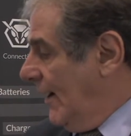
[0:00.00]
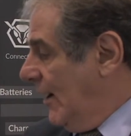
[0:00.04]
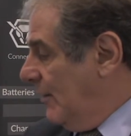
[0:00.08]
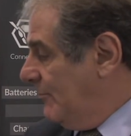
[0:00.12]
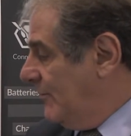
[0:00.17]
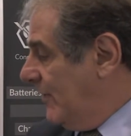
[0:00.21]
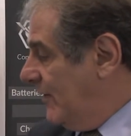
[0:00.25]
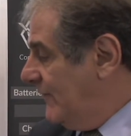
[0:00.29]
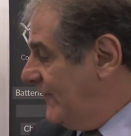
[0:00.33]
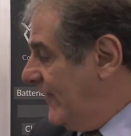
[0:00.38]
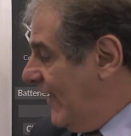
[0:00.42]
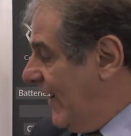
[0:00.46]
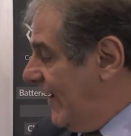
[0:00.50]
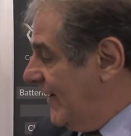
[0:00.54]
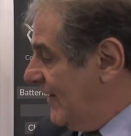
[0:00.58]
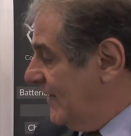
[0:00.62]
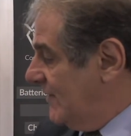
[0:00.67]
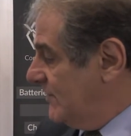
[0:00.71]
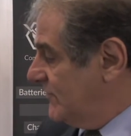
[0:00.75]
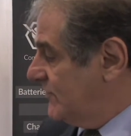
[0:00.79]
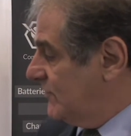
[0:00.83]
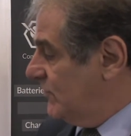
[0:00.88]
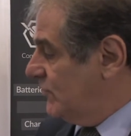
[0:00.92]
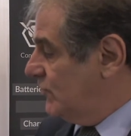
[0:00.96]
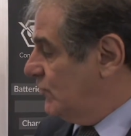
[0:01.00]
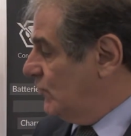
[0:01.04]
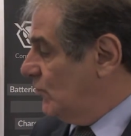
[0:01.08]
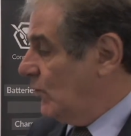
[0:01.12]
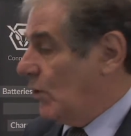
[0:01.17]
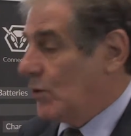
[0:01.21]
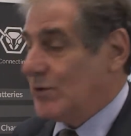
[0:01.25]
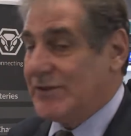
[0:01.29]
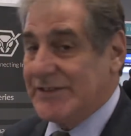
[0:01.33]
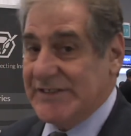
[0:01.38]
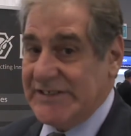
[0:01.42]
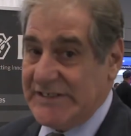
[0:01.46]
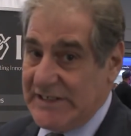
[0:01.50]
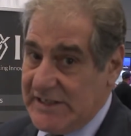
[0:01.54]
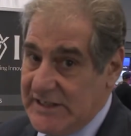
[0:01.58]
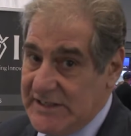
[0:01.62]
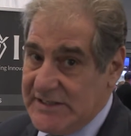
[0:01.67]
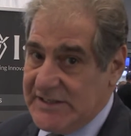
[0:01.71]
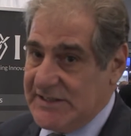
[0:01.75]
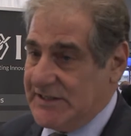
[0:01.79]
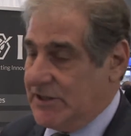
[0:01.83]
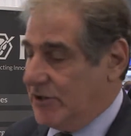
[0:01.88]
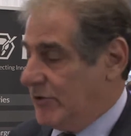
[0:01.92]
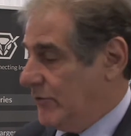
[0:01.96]
Above that is the Duo
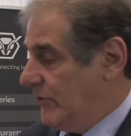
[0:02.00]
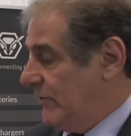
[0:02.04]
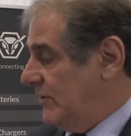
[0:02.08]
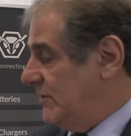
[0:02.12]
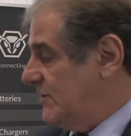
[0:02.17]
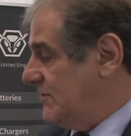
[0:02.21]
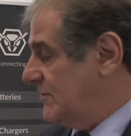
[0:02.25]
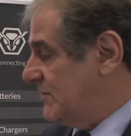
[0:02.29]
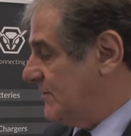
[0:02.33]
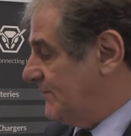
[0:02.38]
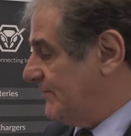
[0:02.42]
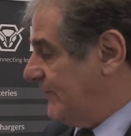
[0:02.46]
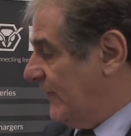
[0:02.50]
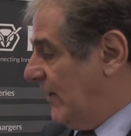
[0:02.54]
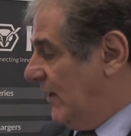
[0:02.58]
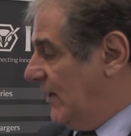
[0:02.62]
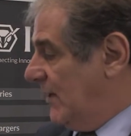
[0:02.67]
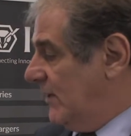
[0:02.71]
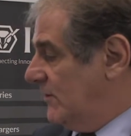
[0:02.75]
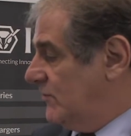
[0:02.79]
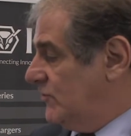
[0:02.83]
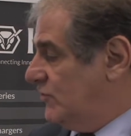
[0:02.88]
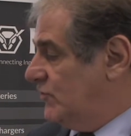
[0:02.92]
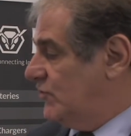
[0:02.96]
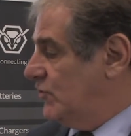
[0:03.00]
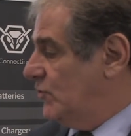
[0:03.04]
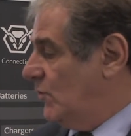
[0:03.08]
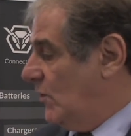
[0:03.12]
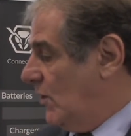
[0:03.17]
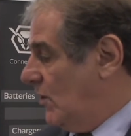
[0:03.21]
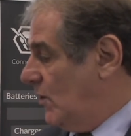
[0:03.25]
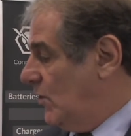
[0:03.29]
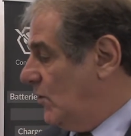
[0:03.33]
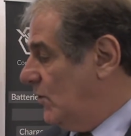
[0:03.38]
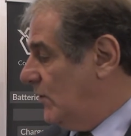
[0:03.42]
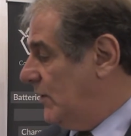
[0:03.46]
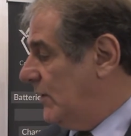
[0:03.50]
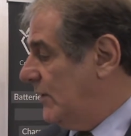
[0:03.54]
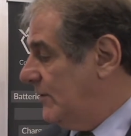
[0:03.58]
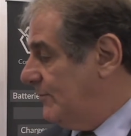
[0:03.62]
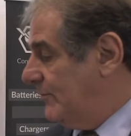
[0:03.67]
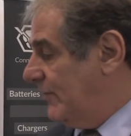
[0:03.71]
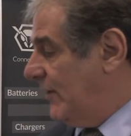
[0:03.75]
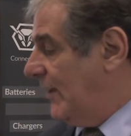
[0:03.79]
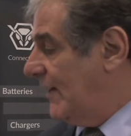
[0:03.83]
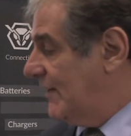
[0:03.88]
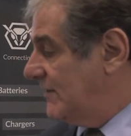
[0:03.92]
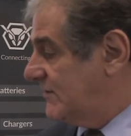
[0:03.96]
C series. Duo
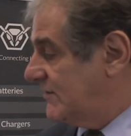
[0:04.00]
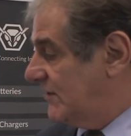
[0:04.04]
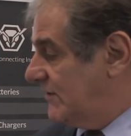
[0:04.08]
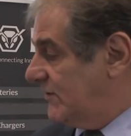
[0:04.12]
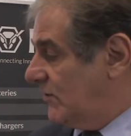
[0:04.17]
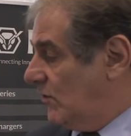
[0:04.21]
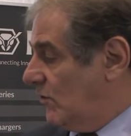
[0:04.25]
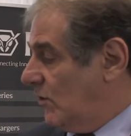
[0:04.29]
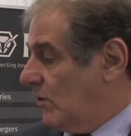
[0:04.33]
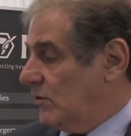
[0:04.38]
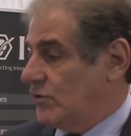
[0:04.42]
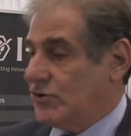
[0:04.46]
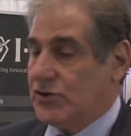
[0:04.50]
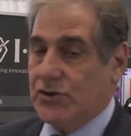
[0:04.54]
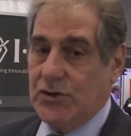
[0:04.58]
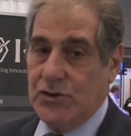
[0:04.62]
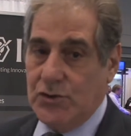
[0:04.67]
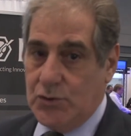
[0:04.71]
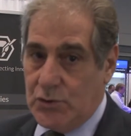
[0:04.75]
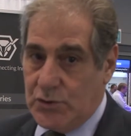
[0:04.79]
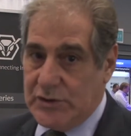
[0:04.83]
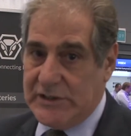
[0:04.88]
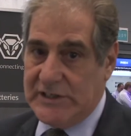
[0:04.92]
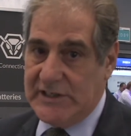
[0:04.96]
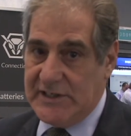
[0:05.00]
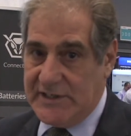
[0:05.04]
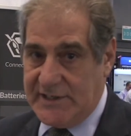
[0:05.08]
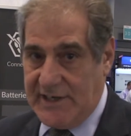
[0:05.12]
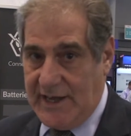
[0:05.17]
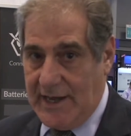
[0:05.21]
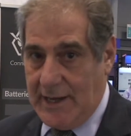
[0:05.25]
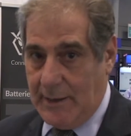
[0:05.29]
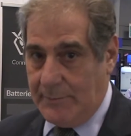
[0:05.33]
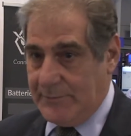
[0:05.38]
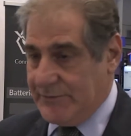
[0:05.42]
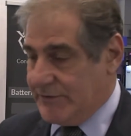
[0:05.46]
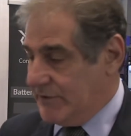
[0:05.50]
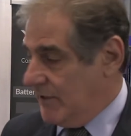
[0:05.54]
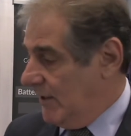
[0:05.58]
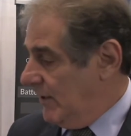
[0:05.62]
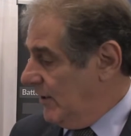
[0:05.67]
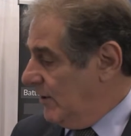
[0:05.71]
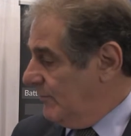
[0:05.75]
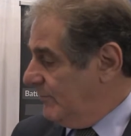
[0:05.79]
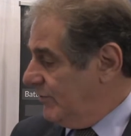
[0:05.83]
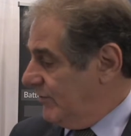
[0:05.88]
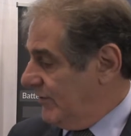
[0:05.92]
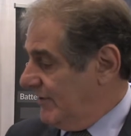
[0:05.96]
implies that there are two D-taps
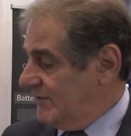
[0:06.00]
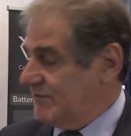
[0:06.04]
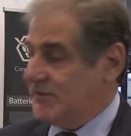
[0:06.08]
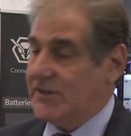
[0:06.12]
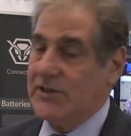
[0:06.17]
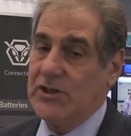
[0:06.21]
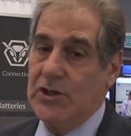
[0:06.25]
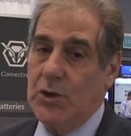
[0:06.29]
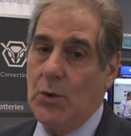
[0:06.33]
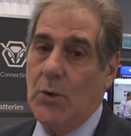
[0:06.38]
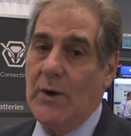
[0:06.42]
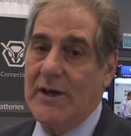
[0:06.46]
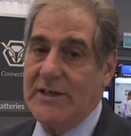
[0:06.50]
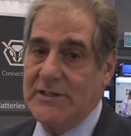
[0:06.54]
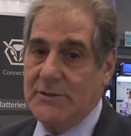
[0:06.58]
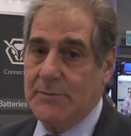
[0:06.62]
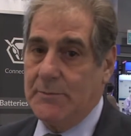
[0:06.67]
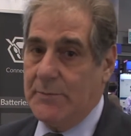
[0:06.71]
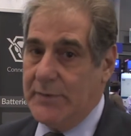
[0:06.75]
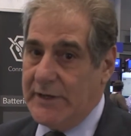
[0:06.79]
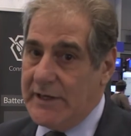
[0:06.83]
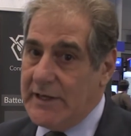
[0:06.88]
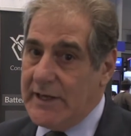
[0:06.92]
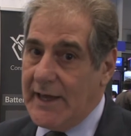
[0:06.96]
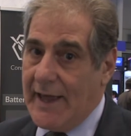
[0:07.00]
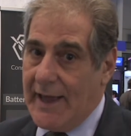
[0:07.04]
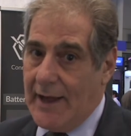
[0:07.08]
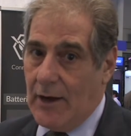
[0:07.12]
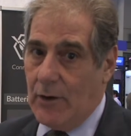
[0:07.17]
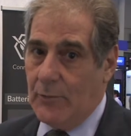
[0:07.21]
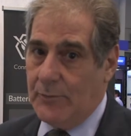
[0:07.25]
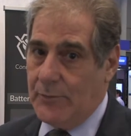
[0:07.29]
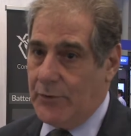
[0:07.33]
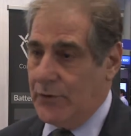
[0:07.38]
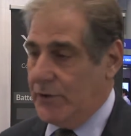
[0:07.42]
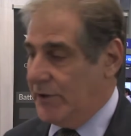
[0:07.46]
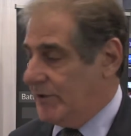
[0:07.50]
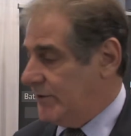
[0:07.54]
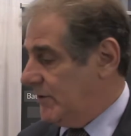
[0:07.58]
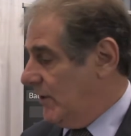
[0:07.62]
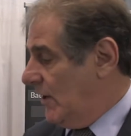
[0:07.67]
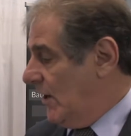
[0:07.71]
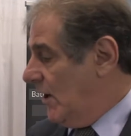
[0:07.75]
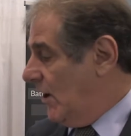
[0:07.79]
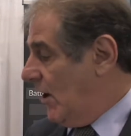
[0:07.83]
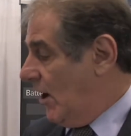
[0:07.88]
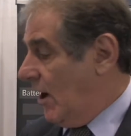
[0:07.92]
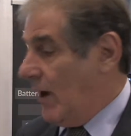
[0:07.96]
plus a USB output
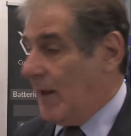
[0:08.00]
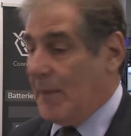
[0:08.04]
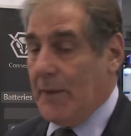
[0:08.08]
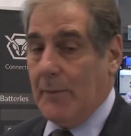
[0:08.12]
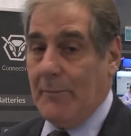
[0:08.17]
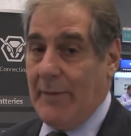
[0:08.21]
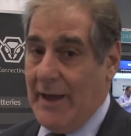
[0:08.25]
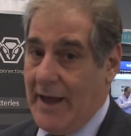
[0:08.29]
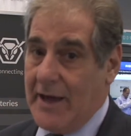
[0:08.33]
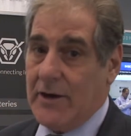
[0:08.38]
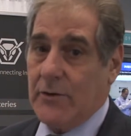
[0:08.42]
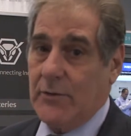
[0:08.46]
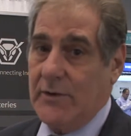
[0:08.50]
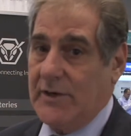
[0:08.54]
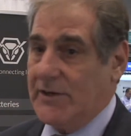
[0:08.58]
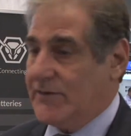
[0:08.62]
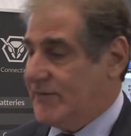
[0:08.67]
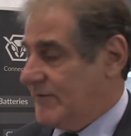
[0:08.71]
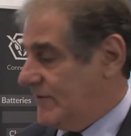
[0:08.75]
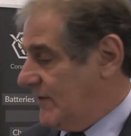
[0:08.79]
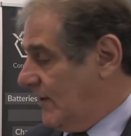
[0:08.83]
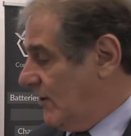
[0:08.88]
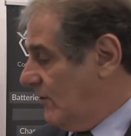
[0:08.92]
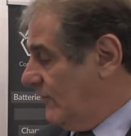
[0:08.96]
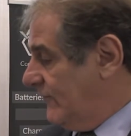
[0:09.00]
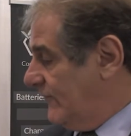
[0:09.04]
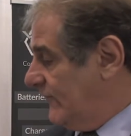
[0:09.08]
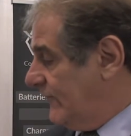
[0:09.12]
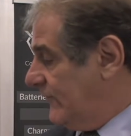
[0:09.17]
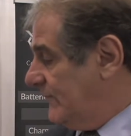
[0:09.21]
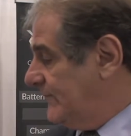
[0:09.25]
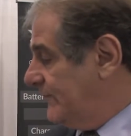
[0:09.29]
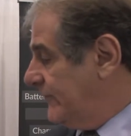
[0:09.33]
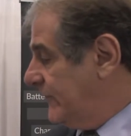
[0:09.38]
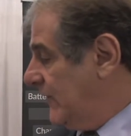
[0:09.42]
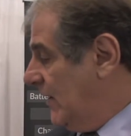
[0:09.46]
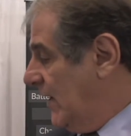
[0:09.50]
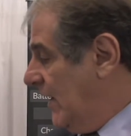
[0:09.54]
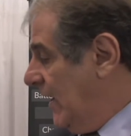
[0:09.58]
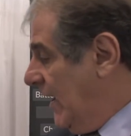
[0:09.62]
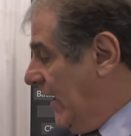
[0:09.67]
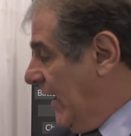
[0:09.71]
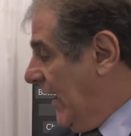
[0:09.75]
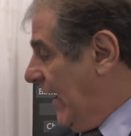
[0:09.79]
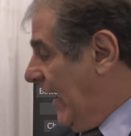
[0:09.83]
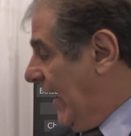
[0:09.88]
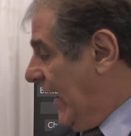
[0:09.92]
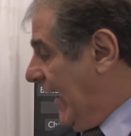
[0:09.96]
on the battery itself.
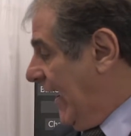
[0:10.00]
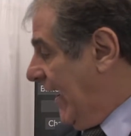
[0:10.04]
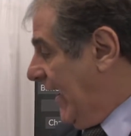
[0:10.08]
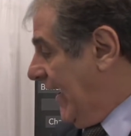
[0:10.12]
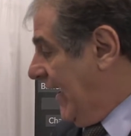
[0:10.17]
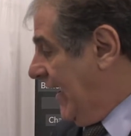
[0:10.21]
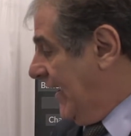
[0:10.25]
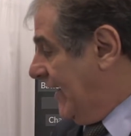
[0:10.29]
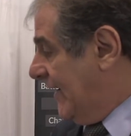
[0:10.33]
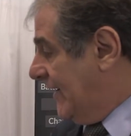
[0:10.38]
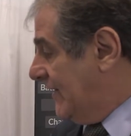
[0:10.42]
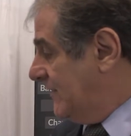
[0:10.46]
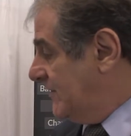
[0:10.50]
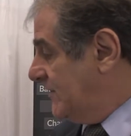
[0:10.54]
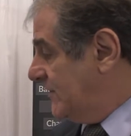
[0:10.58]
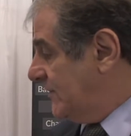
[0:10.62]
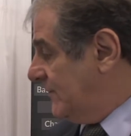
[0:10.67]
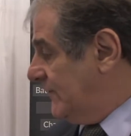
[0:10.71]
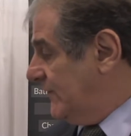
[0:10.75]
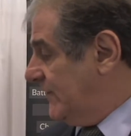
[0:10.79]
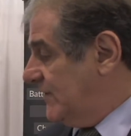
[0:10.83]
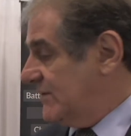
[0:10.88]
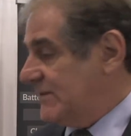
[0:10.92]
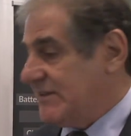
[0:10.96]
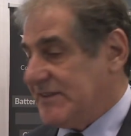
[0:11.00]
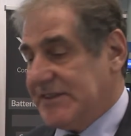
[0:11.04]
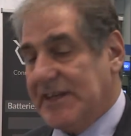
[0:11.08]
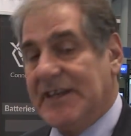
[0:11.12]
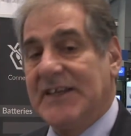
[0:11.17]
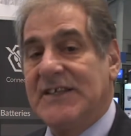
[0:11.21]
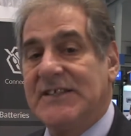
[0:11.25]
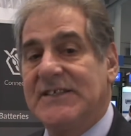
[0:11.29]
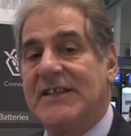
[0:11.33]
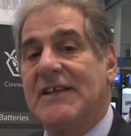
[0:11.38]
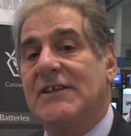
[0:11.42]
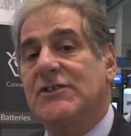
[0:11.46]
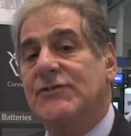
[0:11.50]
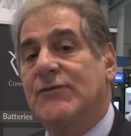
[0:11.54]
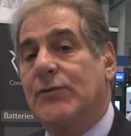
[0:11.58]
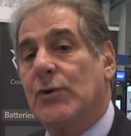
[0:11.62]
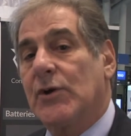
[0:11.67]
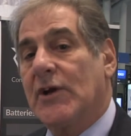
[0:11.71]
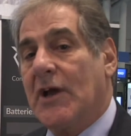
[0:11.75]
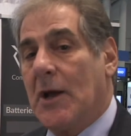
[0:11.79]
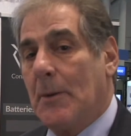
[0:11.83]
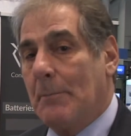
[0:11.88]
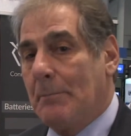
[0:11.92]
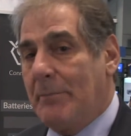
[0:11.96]
And the C stands
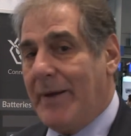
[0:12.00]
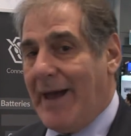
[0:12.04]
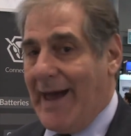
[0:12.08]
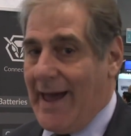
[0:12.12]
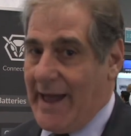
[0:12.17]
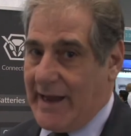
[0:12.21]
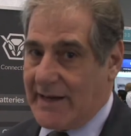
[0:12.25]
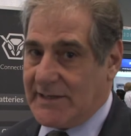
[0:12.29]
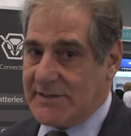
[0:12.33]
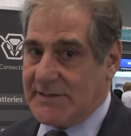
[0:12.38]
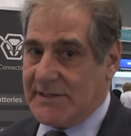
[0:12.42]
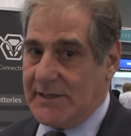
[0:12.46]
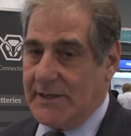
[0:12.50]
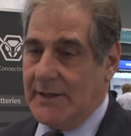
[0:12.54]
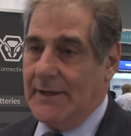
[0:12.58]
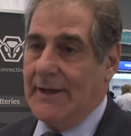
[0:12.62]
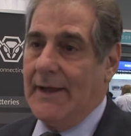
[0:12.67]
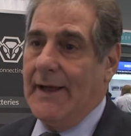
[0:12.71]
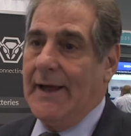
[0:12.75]
for compact.